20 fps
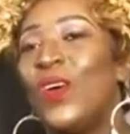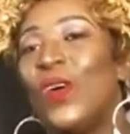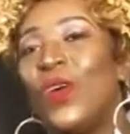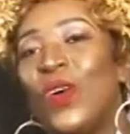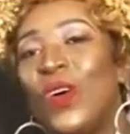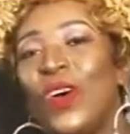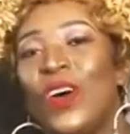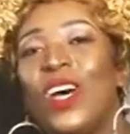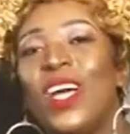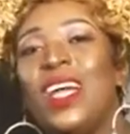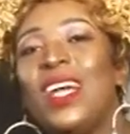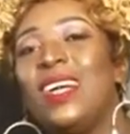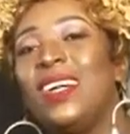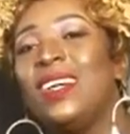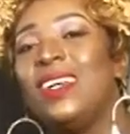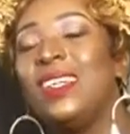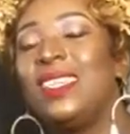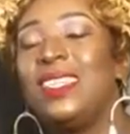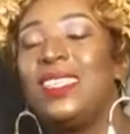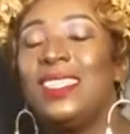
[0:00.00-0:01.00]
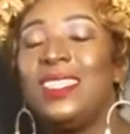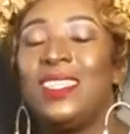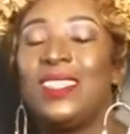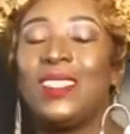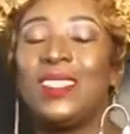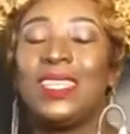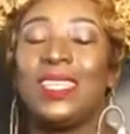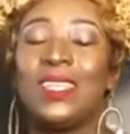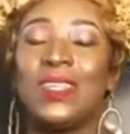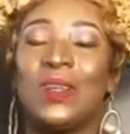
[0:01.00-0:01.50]
or
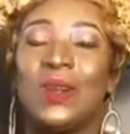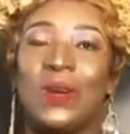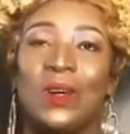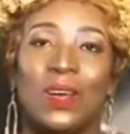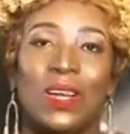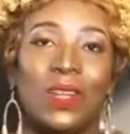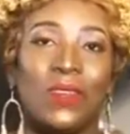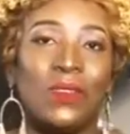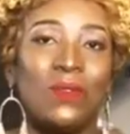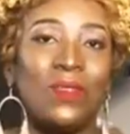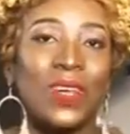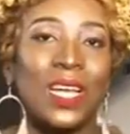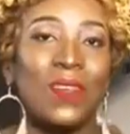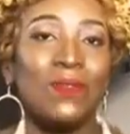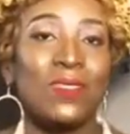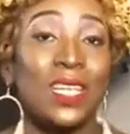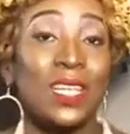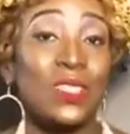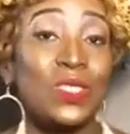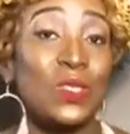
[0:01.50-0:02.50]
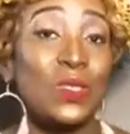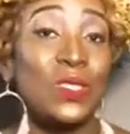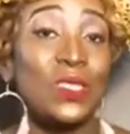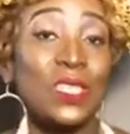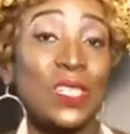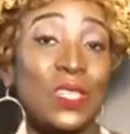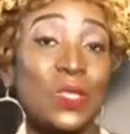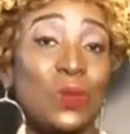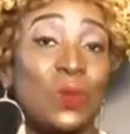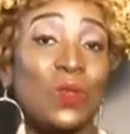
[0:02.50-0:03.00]
you can call
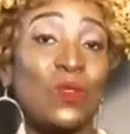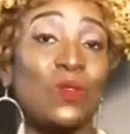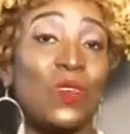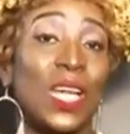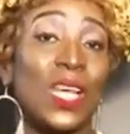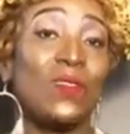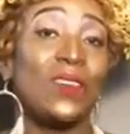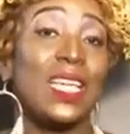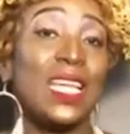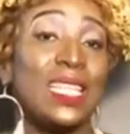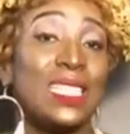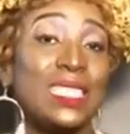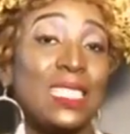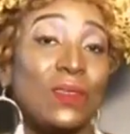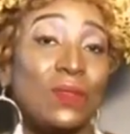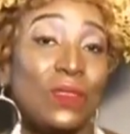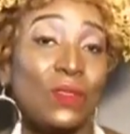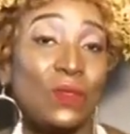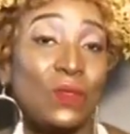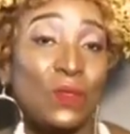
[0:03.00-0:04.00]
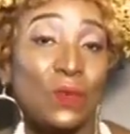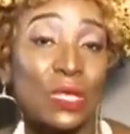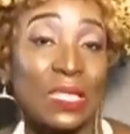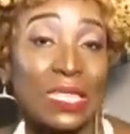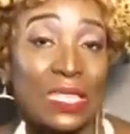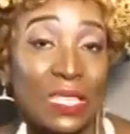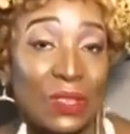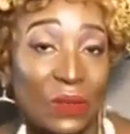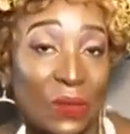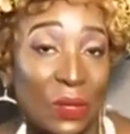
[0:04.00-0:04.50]

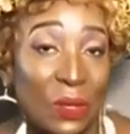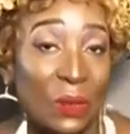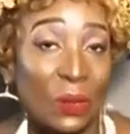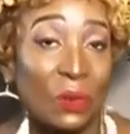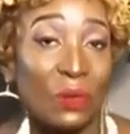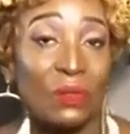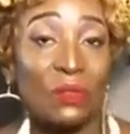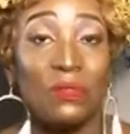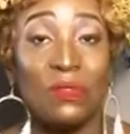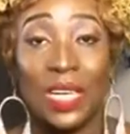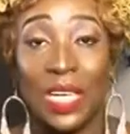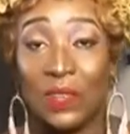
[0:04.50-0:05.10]
592-615-8740 or